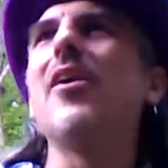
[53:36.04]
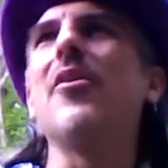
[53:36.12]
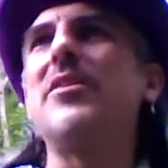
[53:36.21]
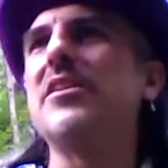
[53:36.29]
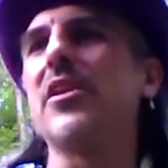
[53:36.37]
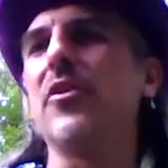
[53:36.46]
we
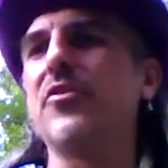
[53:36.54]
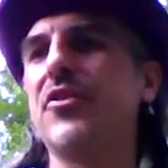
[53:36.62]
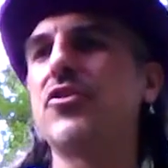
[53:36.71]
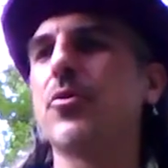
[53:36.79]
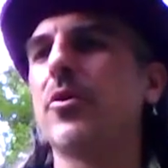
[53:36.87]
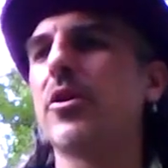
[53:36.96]
did a little
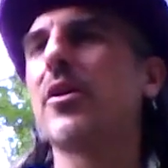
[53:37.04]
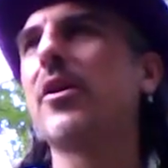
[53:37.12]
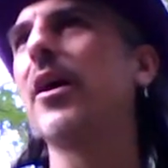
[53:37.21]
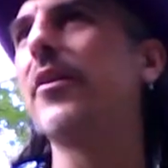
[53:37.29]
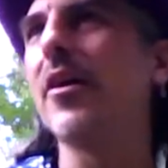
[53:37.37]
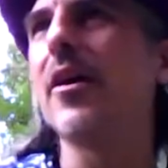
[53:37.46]
sigil work
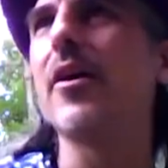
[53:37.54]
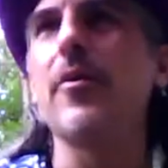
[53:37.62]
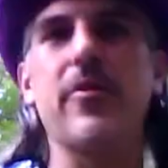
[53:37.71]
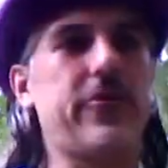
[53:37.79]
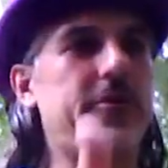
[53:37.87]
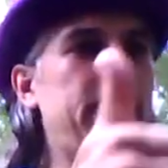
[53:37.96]
and uh, yeah.
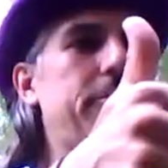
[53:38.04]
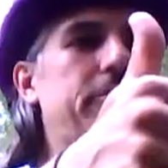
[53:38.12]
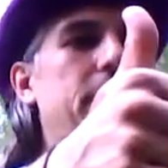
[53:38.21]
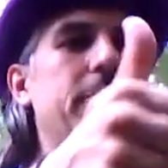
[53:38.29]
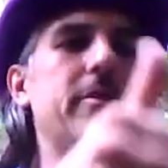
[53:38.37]
cool.